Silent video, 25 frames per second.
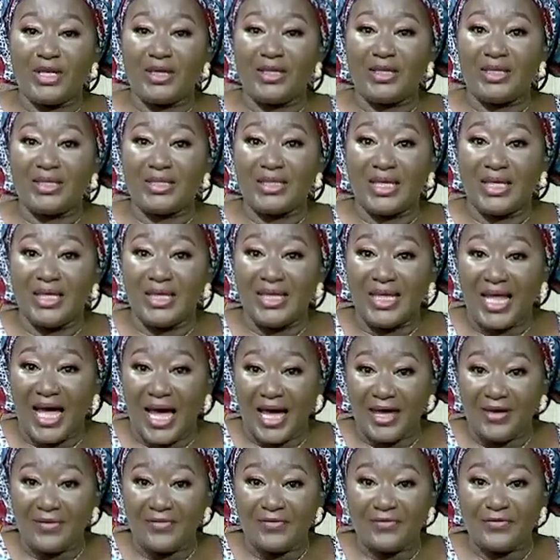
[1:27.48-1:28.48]

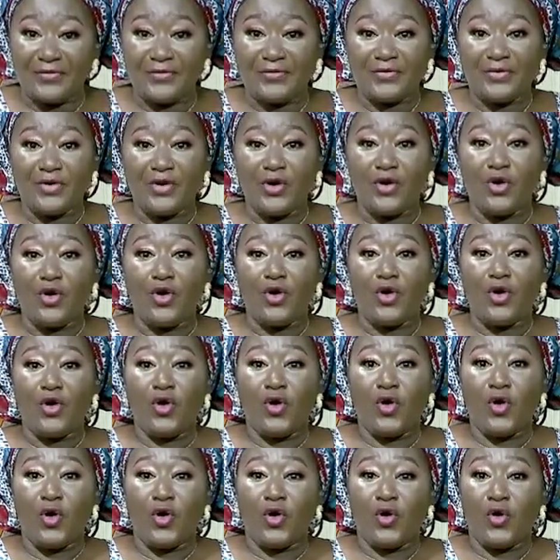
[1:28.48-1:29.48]
life
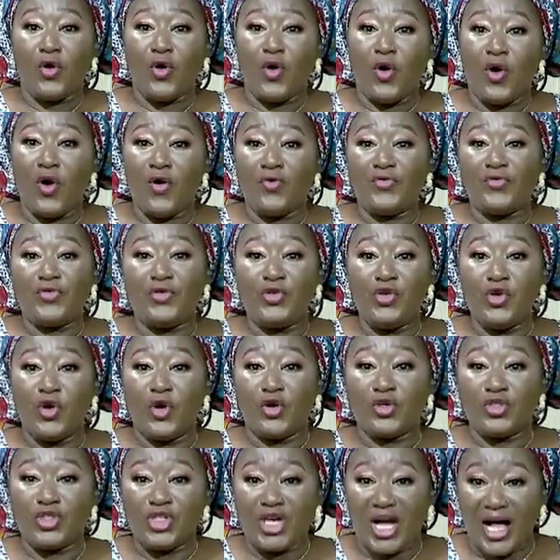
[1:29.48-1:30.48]
of your
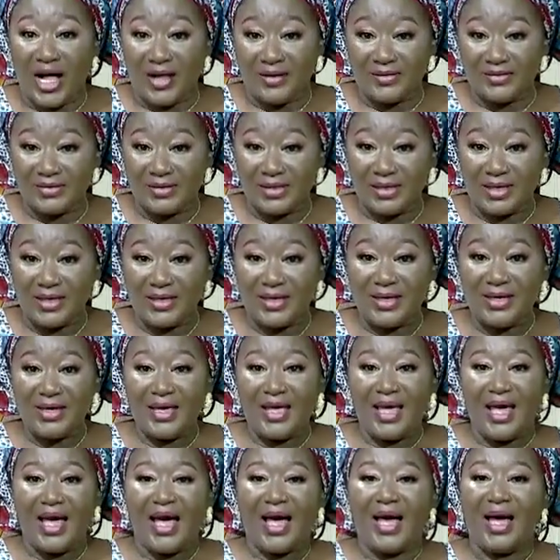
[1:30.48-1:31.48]
child.
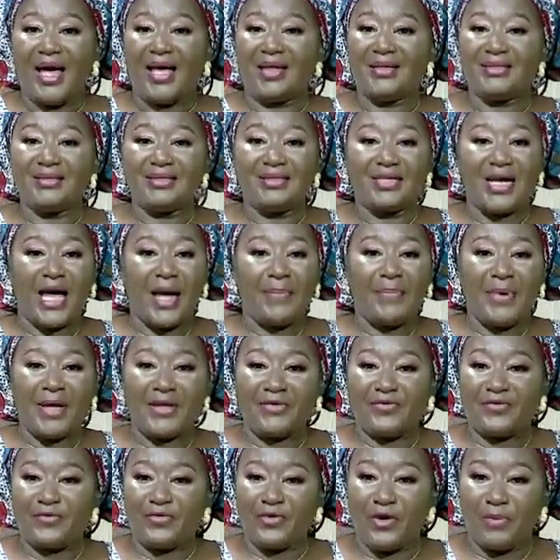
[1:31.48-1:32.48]
And apart
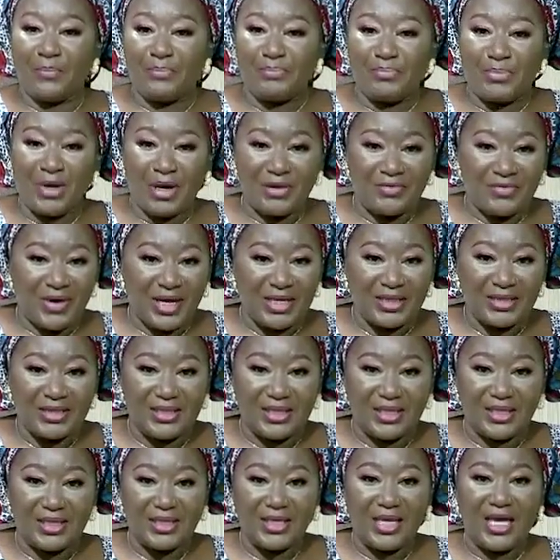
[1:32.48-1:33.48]
from
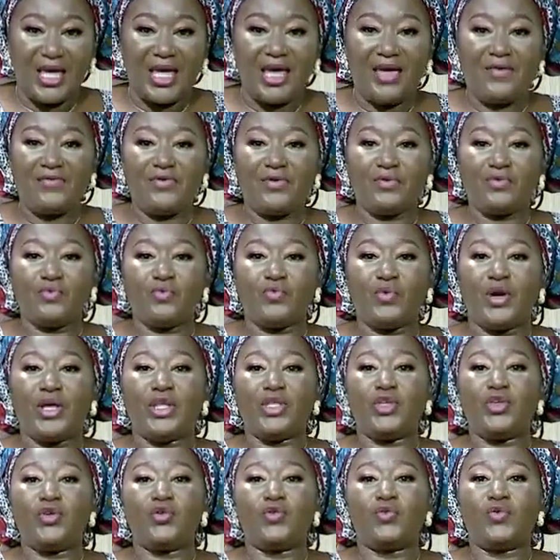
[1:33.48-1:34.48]
parenting, even when
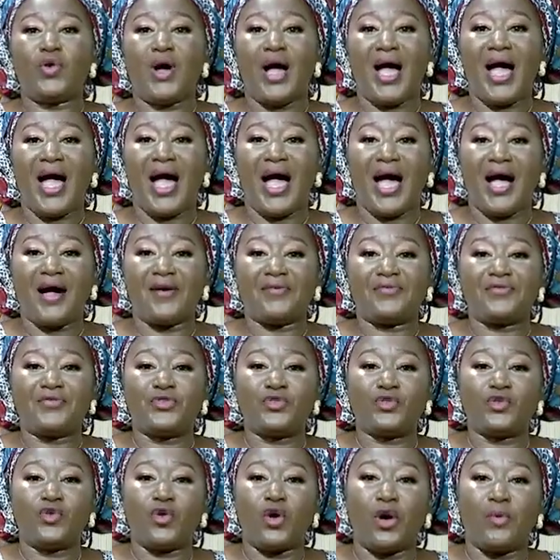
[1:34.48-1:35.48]
you have
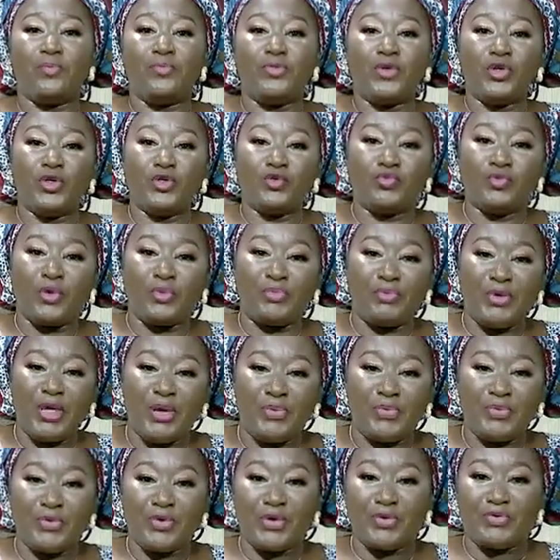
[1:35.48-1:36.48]
to commune with
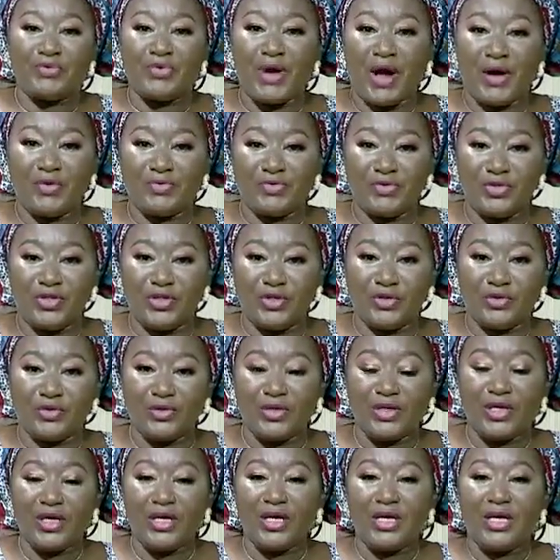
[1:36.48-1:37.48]
people around you,
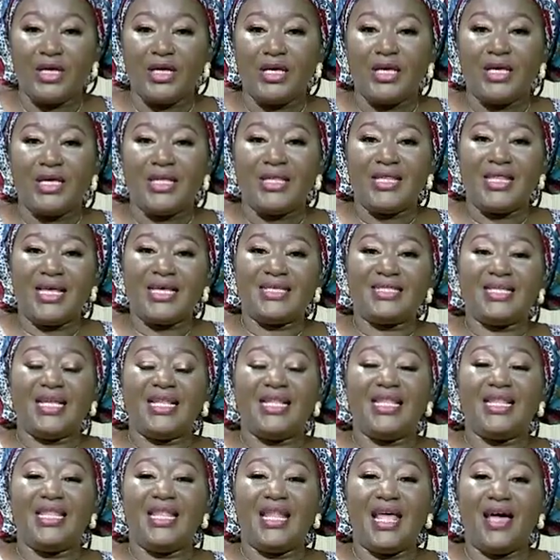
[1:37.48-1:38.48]
there's a
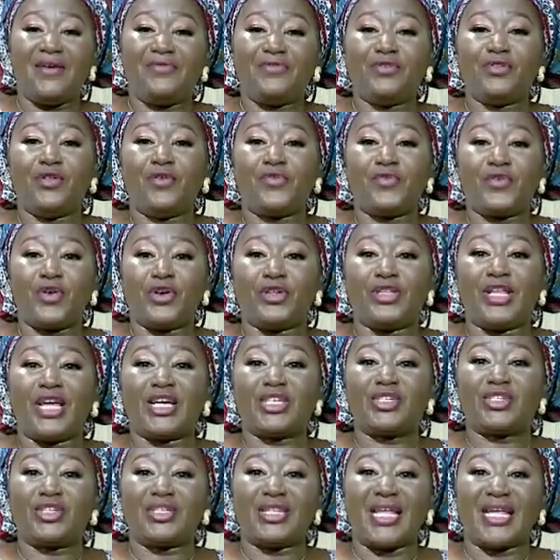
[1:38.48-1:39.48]
level of
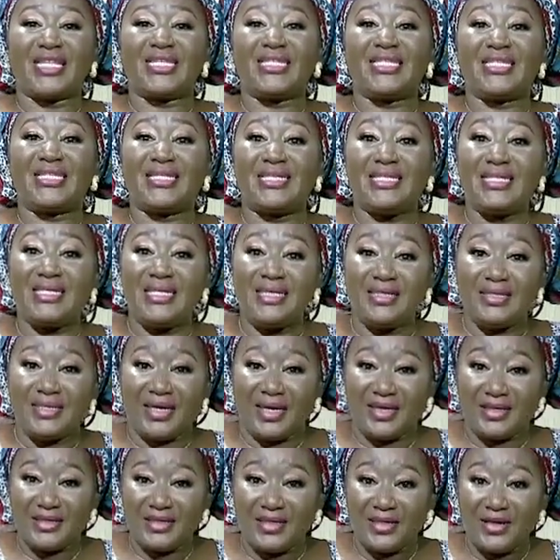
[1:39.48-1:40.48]
connection that is
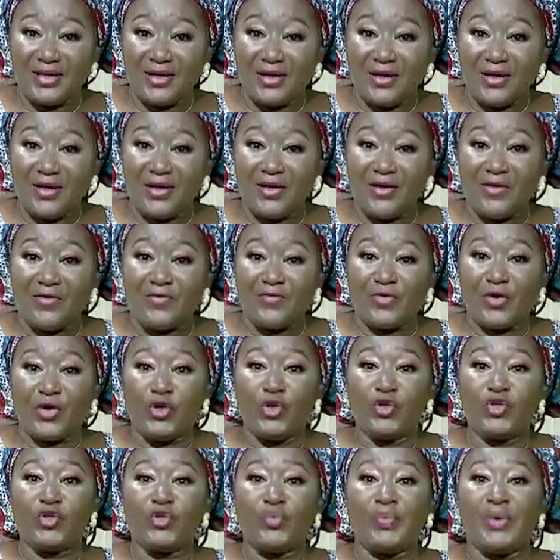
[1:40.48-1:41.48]
needed for you
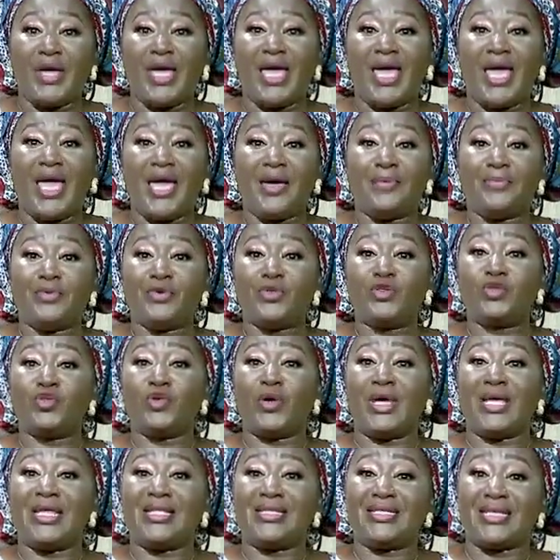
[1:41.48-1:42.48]
to be able to
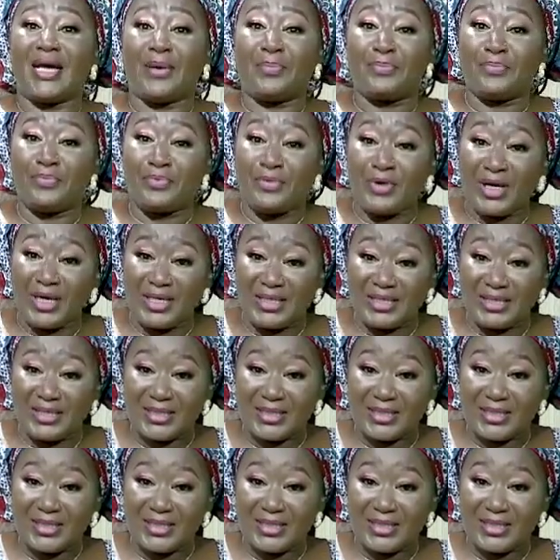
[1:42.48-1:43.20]
interpret